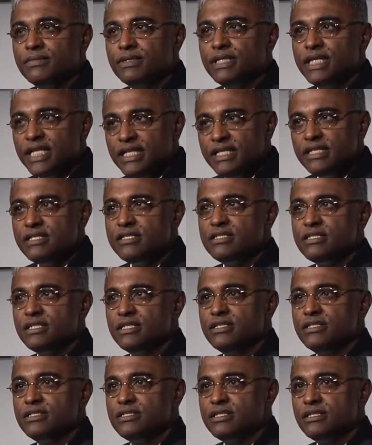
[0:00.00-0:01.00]
kidney
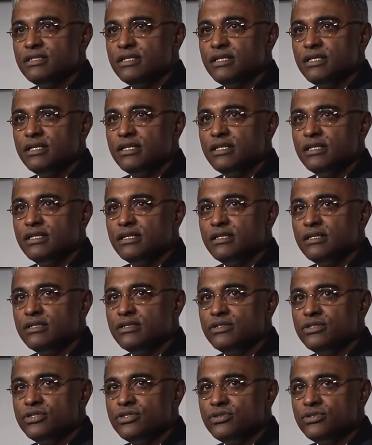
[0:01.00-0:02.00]
disease
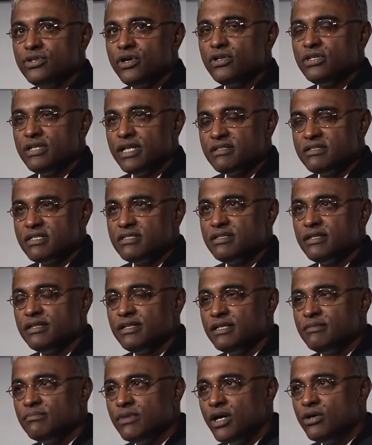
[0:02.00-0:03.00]
do not
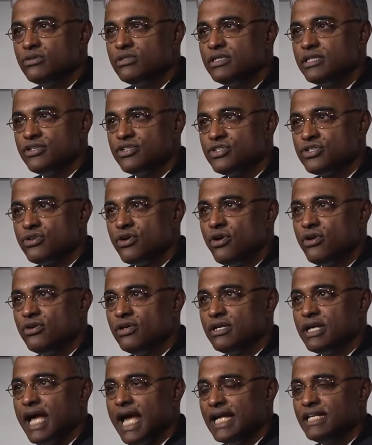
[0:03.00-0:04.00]
necessarily mount a
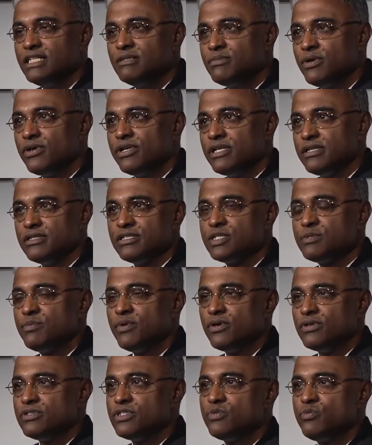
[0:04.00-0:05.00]
strong antibody
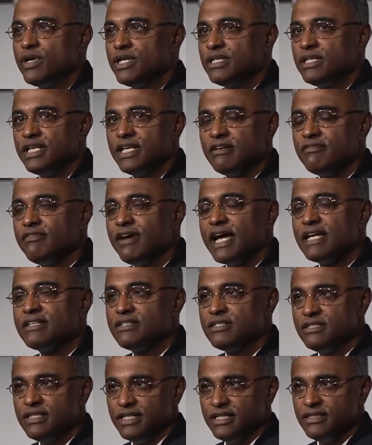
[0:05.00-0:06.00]
response when they are
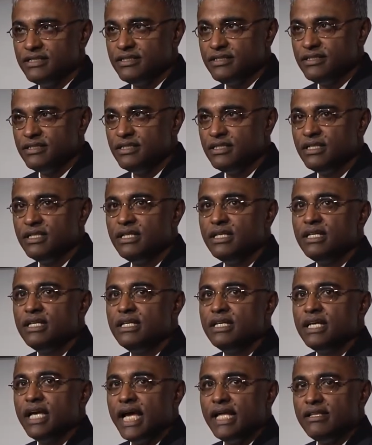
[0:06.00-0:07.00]
vaccinated.
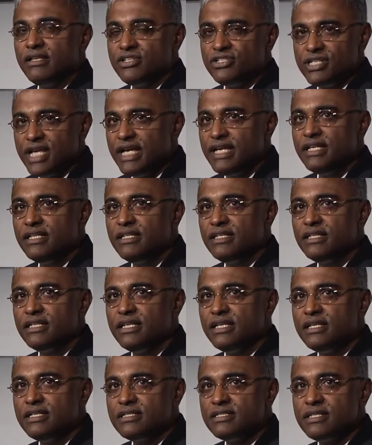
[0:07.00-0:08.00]
And the second
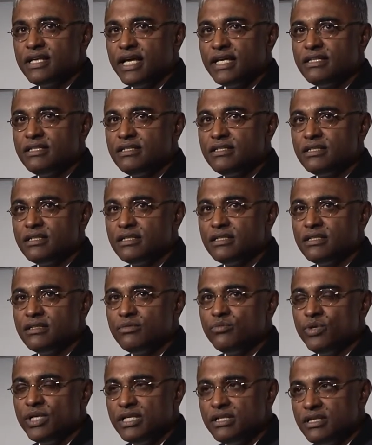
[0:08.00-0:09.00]
is that
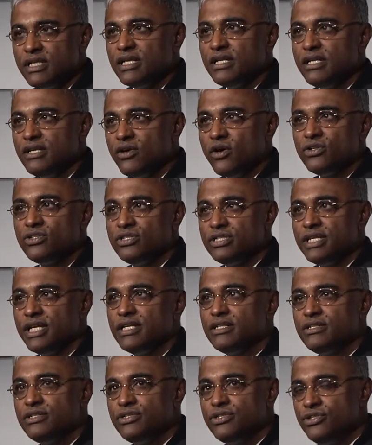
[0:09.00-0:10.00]
we really ought to
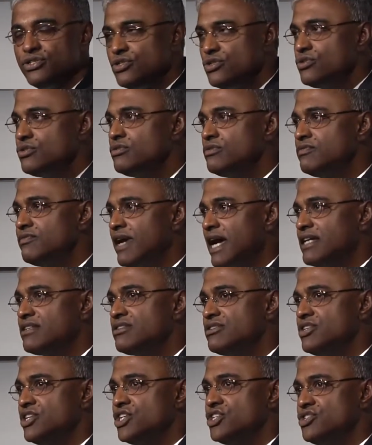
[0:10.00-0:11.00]
get 2
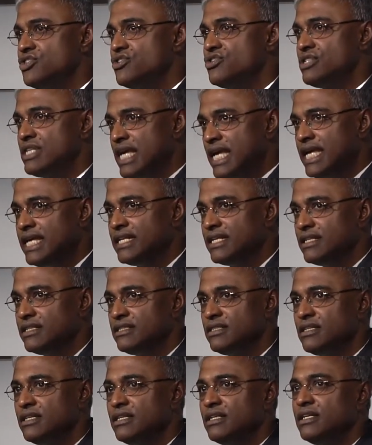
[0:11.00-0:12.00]
vaccinations in
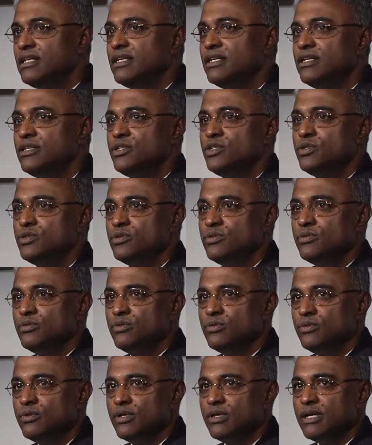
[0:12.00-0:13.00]

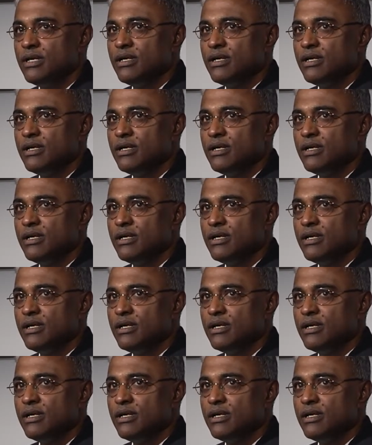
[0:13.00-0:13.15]
to